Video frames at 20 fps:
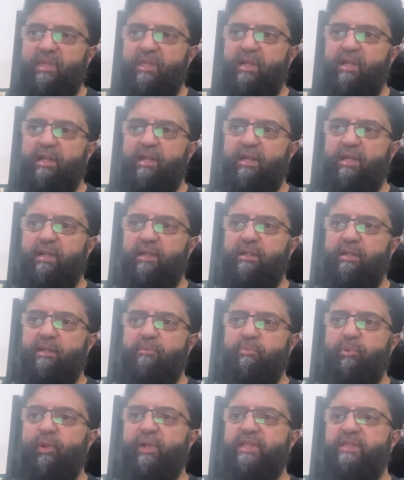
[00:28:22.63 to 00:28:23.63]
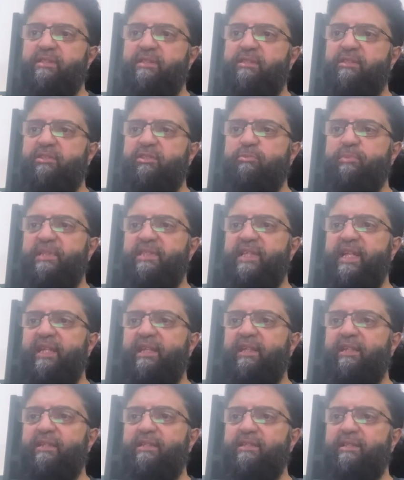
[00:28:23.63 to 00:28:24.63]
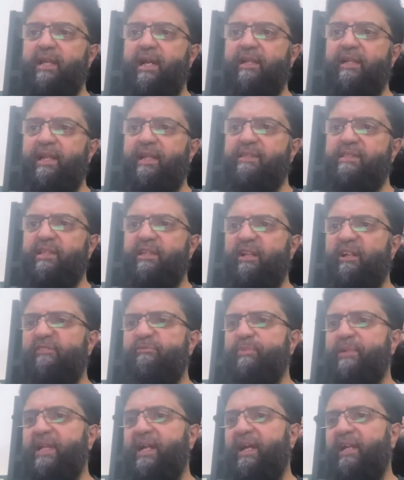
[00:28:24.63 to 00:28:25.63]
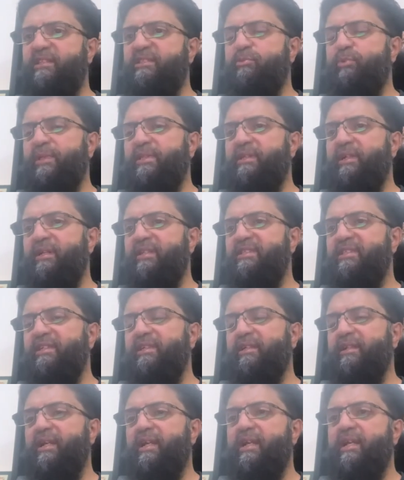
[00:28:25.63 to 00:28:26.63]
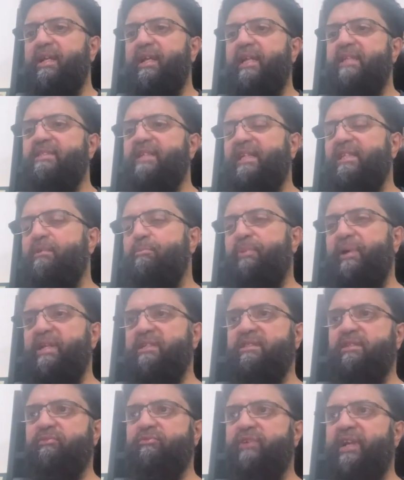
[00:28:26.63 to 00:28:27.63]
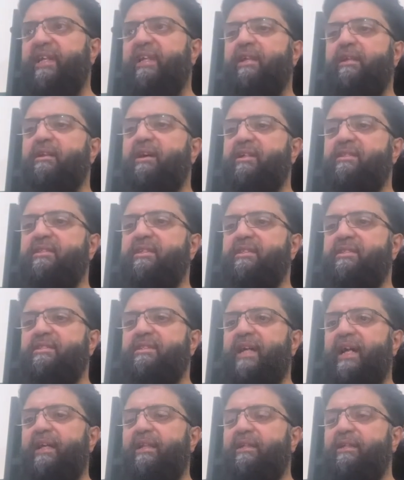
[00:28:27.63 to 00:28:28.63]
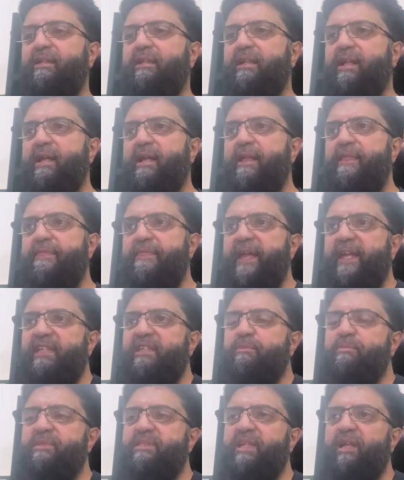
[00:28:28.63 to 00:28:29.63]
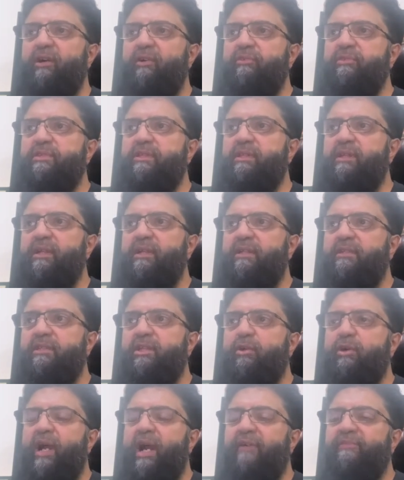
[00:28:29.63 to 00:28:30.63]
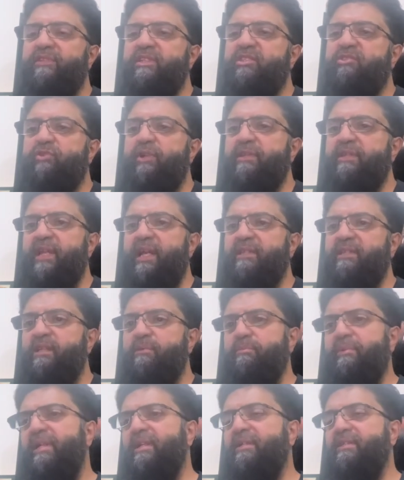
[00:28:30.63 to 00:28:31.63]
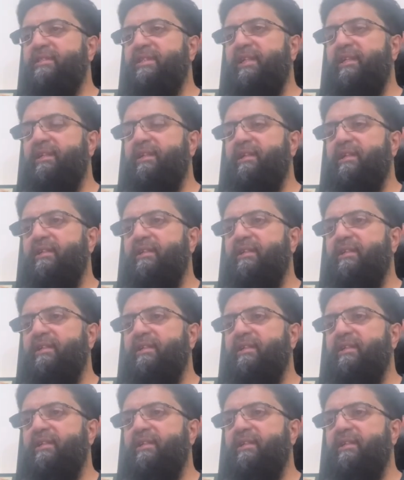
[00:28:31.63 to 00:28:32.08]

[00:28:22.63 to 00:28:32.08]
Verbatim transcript: uh, point to be taken is al-i'tiraf bil-ajz wa taqsir, is that the person recognizes that they themselves don't have the strength and ability